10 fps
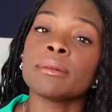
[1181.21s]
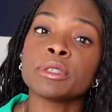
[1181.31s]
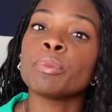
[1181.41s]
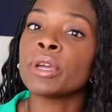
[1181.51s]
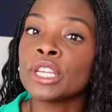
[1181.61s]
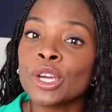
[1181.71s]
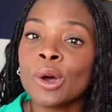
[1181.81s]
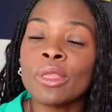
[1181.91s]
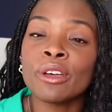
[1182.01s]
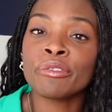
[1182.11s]
Depending
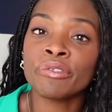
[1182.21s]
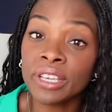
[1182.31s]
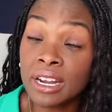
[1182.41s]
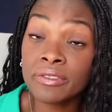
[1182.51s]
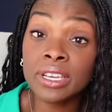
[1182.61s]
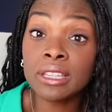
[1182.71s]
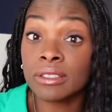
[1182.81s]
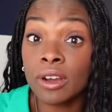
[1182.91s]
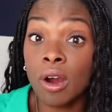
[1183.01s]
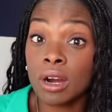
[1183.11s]
on the fit of it,
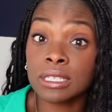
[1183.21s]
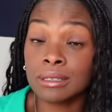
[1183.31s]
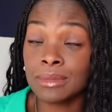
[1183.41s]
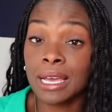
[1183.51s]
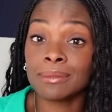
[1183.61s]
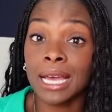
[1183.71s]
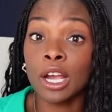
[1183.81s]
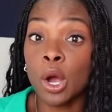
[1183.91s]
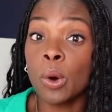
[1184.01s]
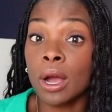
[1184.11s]
there are sometimes I
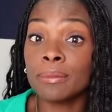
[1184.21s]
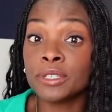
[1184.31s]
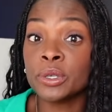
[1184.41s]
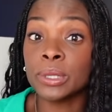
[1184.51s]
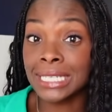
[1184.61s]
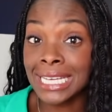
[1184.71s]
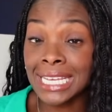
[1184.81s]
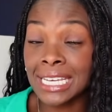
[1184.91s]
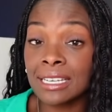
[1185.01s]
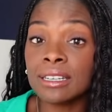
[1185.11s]
go up to a
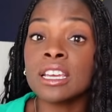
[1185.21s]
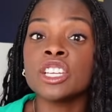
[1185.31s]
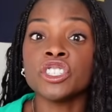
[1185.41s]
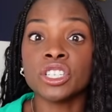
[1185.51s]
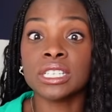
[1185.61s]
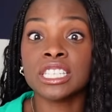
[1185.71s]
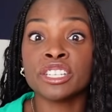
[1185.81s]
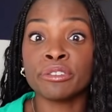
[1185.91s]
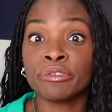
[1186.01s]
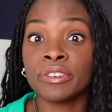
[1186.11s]
10 just
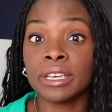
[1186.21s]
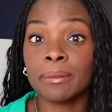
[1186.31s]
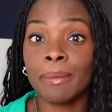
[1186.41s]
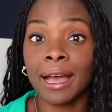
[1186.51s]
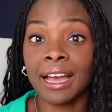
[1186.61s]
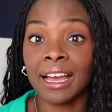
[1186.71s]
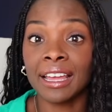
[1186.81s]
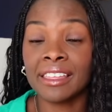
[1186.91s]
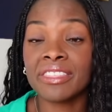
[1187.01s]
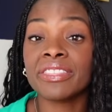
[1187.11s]
to fit
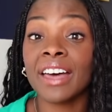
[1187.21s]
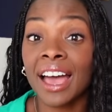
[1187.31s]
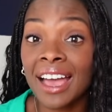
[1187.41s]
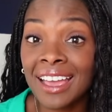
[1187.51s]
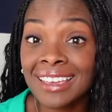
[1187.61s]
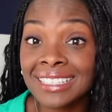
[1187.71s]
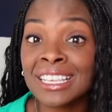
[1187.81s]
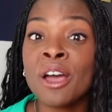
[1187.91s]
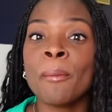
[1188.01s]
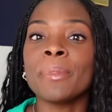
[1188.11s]
my thighs,
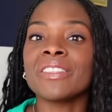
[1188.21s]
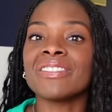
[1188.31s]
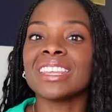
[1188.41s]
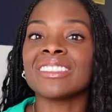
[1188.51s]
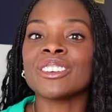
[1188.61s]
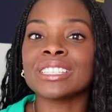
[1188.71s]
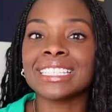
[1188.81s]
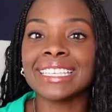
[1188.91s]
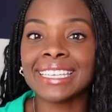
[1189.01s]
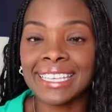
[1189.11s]
but then there's
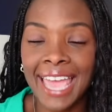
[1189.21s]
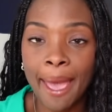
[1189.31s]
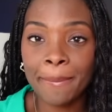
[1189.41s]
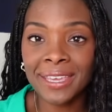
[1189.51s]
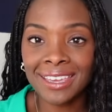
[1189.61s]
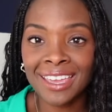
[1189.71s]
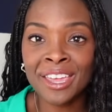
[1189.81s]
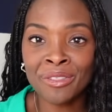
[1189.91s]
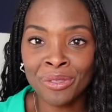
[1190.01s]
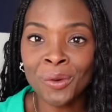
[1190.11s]
gapping
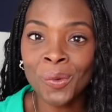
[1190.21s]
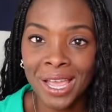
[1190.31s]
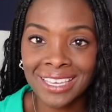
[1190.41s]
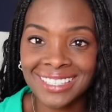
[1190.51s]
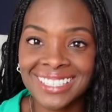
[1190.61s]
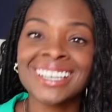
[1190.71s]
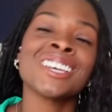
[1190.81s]
in the waist.